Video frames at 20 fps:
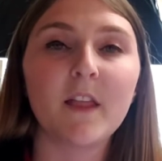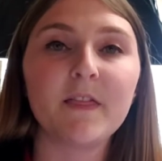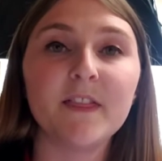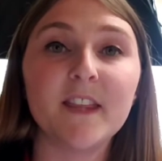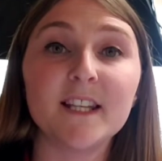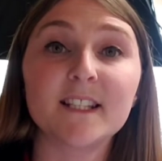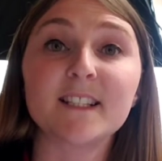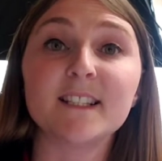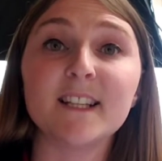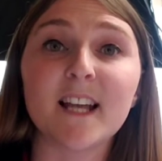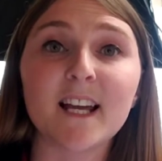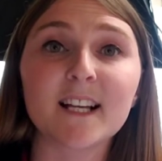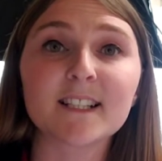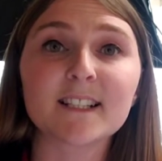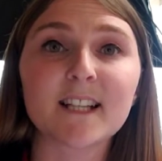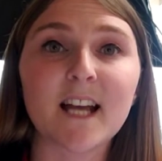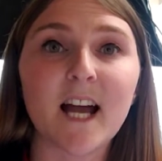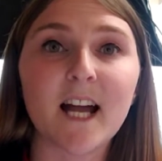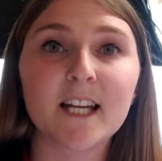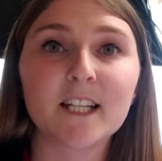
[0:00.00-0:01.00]
This
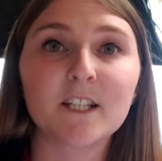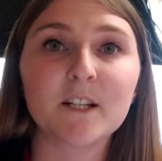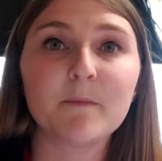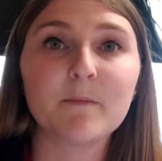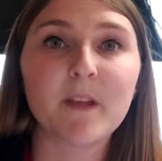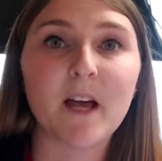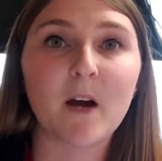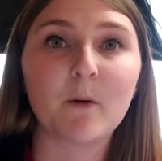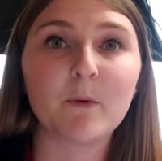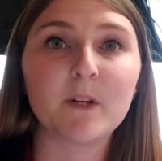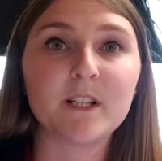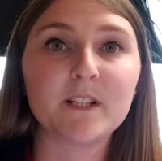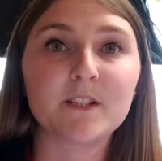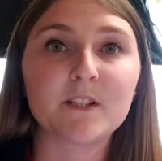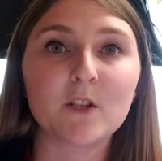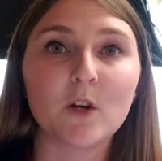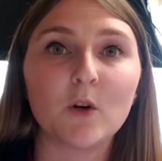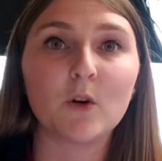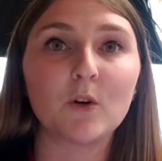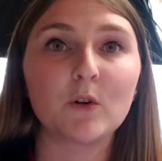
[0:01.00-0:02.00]
next item that we
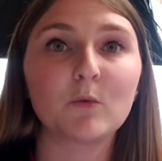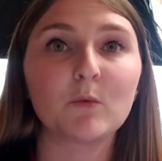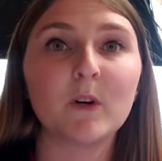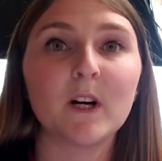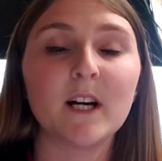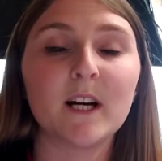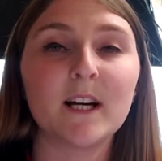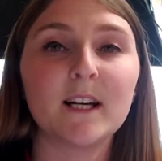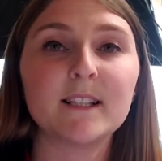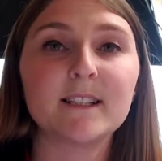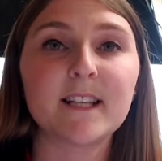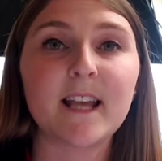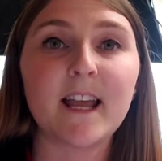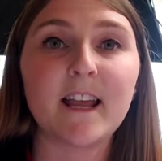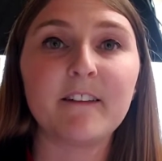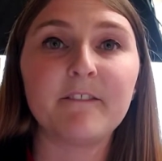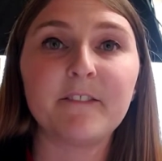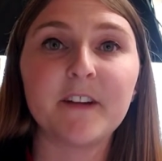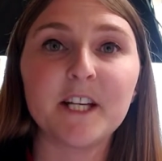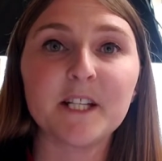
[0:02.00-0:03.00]
sold was
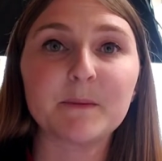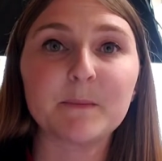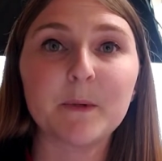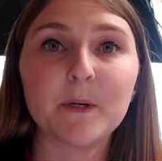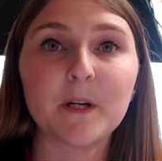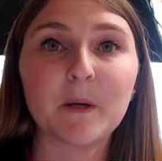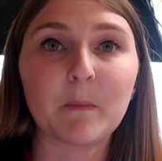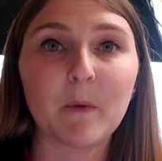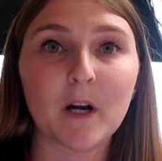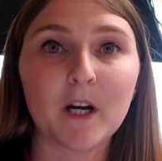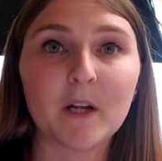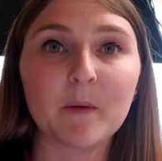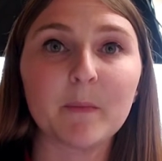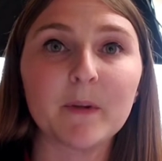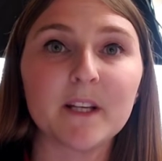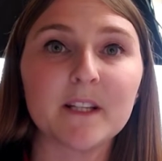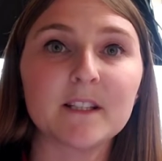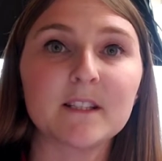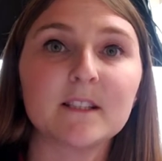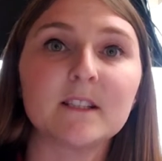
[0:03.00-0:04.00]
a Facebook
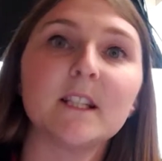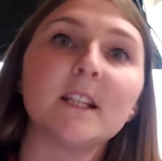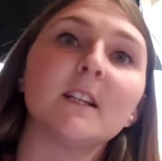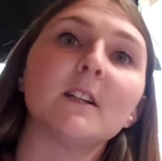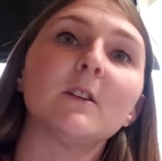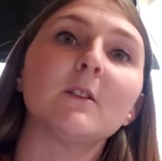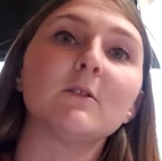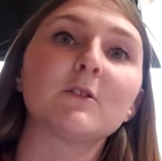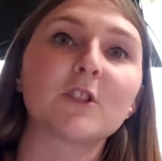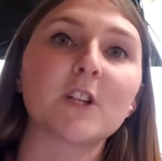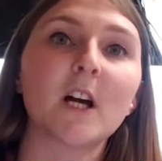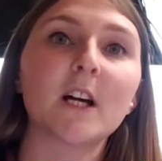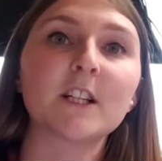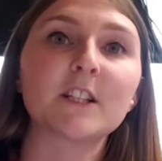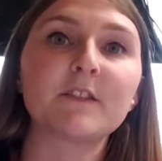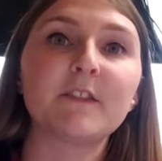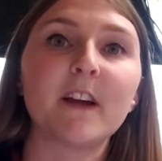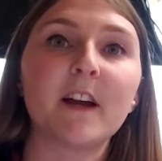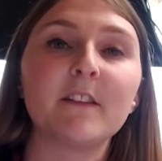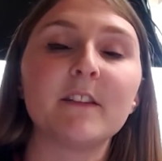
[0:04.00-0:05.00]
Marketplace deal.
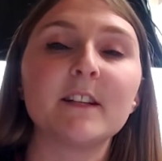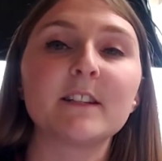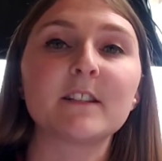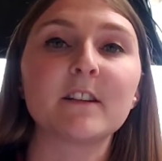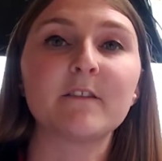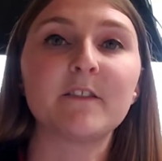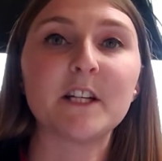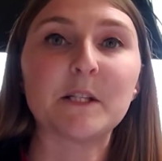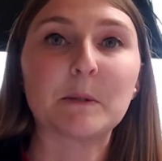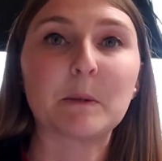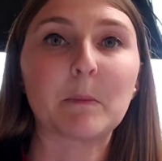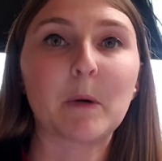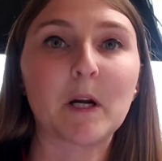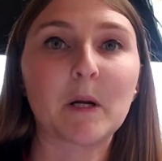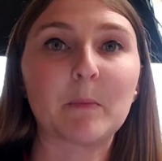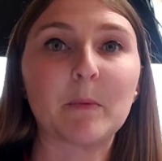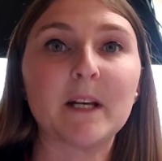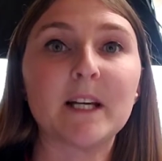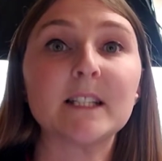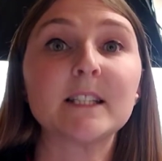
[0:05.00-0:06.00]
Josh found this on Facebook
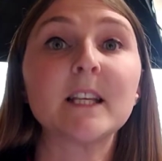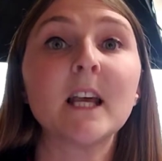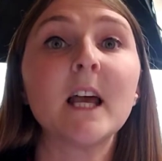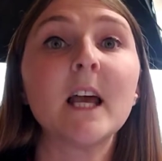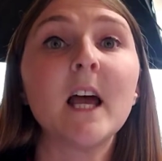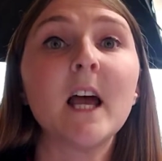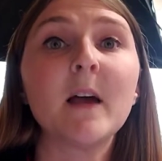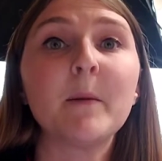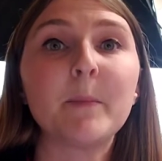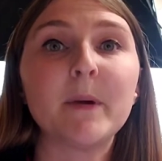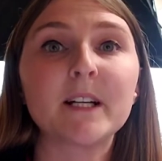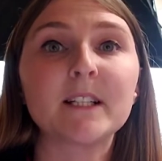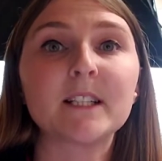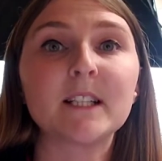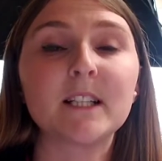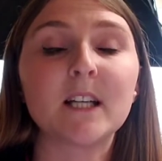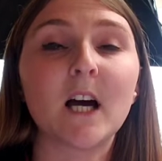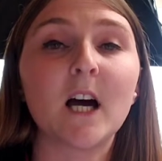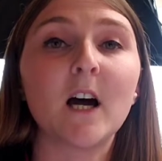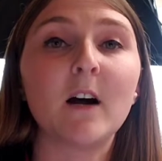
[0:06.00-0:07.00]
Marketplace. Picked
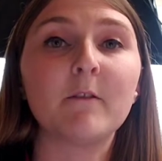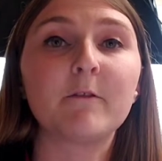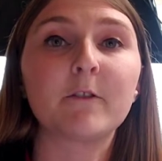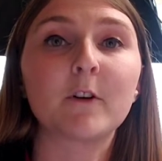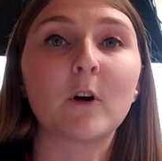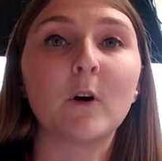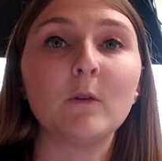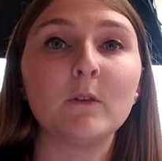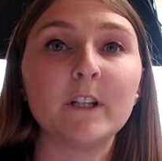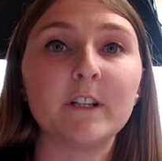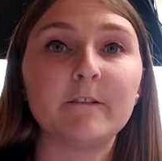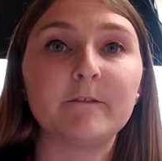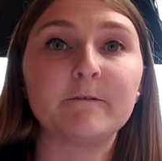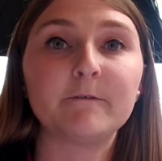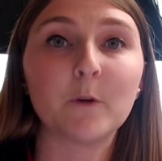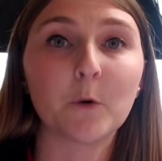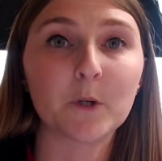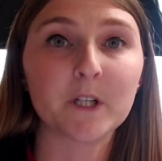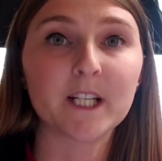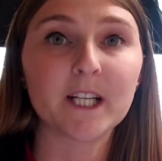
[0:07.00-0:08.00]
it up for only
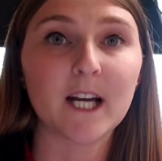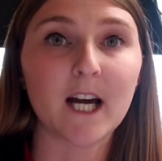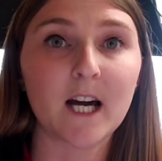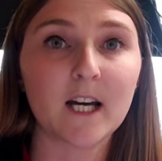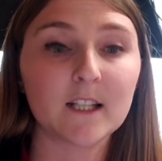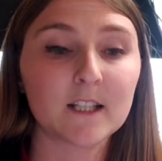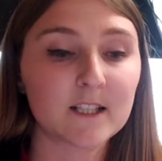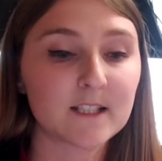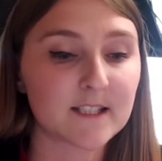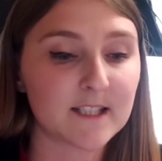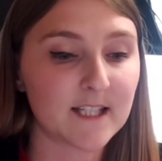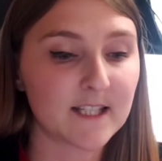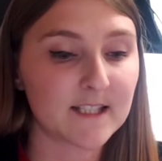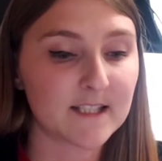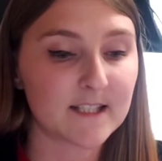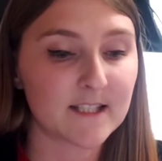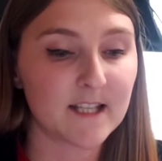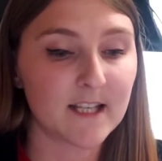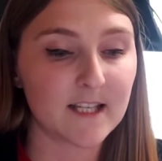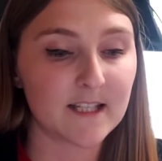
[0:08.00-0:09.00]
$40.
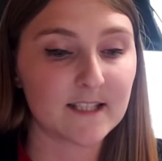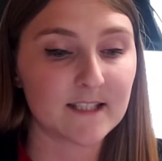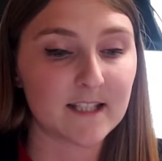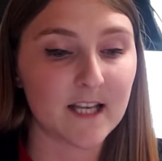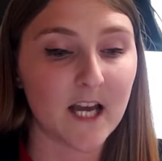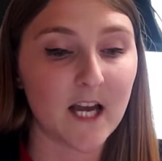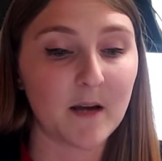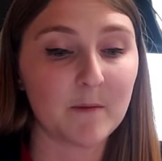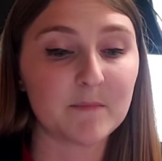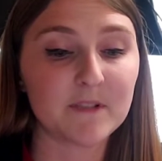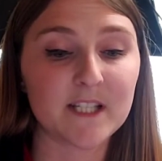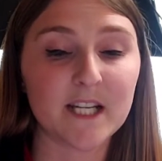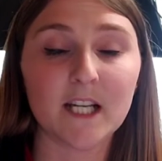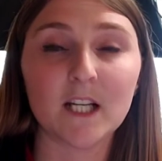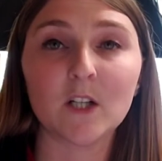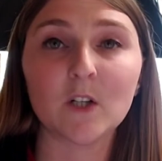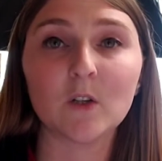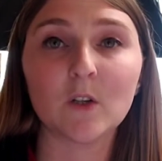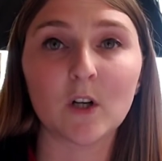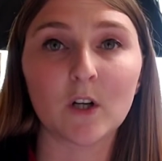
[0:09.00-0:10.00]
It's this um,
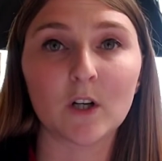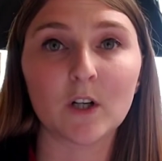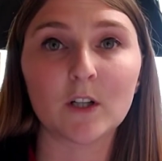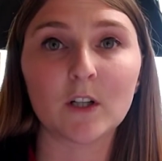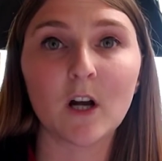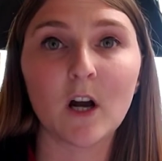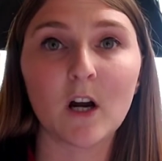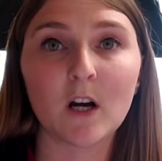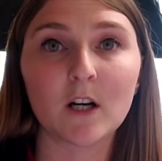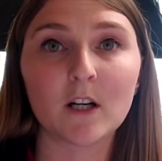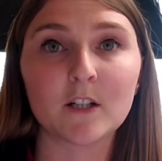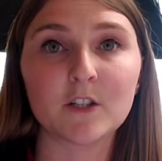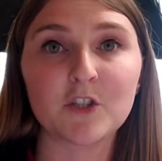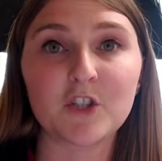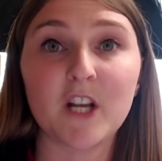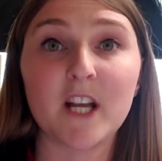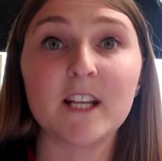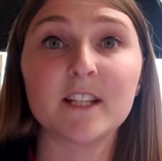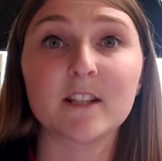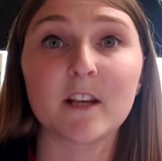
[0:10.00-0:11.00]
Dale Earnhardt
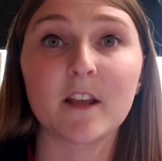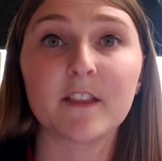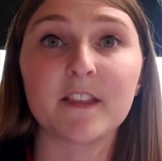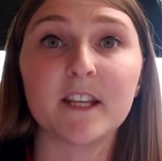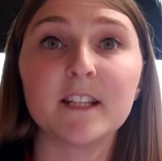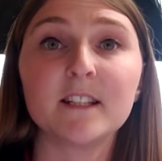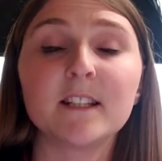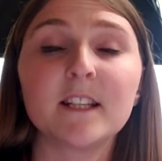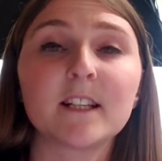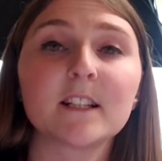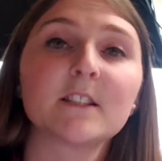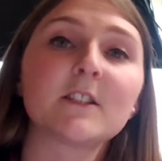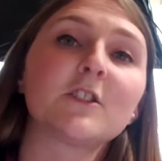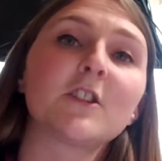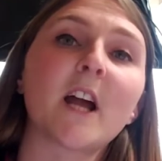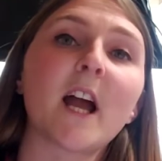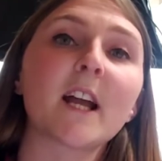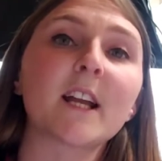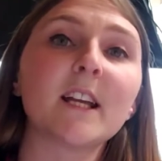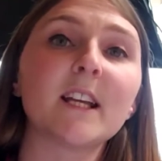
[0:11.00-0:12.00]
Chase Authentics
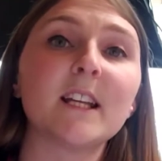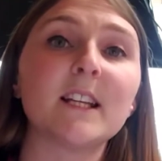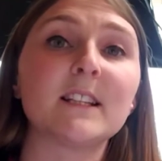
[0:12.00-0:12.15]
jacket.